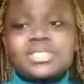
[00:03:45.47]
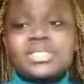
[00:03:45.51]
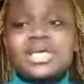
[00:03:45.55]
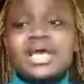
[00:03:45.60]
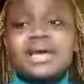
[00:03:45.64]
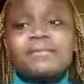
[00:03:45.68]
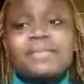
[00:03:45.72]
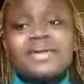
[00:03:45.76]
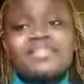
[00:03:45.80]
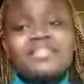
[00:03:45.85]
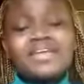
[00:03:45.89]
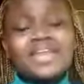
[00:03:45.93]

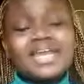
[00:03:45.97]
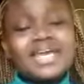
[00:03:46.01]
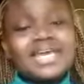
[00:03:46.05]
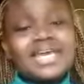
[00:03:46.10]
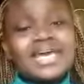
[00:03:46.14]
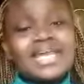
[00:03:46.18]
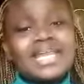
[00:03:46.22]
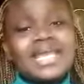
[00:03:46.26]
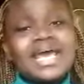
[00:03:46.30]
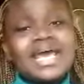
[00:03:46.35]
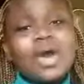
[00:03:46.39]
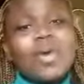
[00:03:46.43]
But then
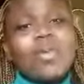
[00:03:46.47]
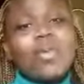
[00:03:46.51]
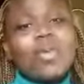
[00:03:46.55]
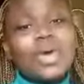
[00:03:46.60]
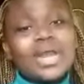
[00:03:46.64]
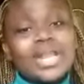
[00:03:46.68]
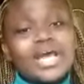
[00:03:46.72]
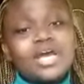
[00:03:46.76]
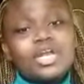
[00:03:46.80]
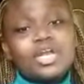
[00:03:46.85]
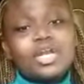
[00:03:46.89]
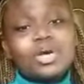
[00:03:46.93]
again, when a
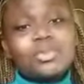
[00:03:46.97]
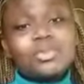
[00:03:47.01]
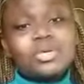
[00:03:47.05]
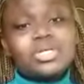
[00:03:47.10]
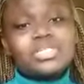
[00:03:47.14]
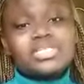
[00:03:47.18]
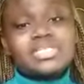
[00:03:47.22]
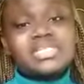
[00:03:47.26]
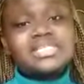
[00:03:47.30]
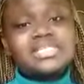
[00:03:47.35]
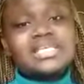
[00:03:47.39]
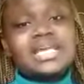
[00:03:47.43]
global
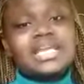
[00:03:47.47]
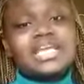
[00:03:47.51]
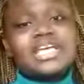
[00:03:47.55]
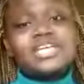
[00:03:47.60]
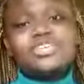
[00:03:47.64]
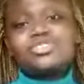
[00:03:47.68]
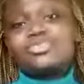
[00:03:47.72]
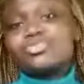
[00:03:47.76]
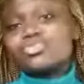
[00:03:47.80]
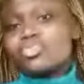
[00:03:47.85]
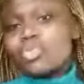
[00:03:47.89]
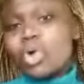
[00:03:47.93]
citizen
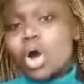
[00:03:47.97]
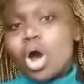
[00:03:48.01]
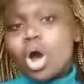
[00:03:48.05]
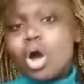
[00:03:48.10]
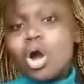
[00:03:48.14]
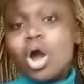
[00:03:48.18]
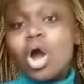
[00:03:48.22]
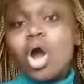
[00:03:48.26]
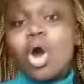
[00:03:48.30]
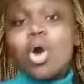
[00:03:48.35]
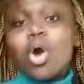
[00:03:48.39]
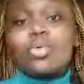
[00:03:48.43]
is wrong,
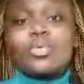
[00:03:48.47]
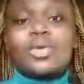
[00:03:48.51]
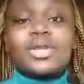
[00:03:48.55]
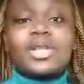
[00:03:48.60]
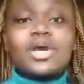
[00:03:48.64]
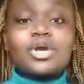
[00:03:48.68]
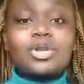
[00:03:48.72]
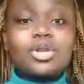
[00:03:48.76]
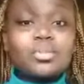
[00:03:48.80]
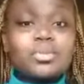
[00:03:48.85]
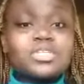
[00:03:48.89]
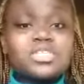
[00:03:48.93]
or when a
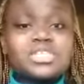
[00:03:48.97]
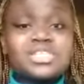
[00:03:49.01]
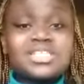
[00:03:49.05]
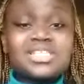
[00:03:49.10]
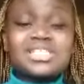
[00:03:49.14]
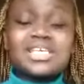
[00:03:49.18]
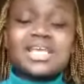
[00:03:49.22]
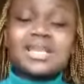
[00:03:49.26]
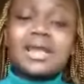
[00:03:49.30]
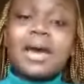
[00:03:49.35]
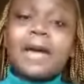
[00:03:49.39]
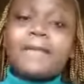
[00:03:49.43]
global
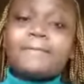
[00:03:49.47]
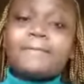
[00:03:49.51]
citizen